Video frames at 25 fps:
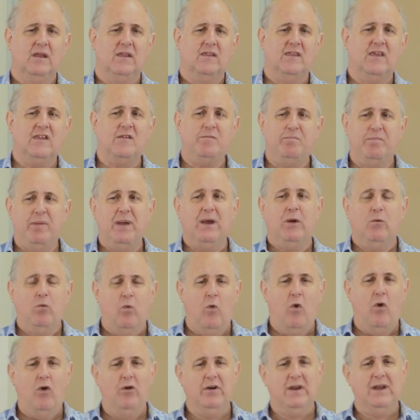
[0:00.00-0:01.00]
There's big
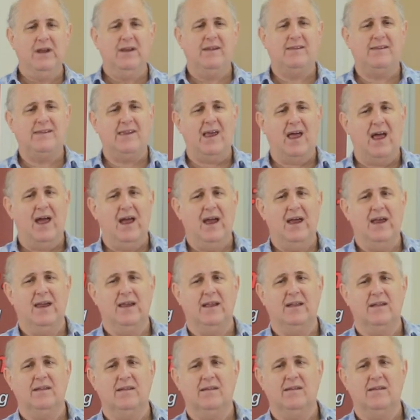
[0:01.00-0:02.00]
warning signs.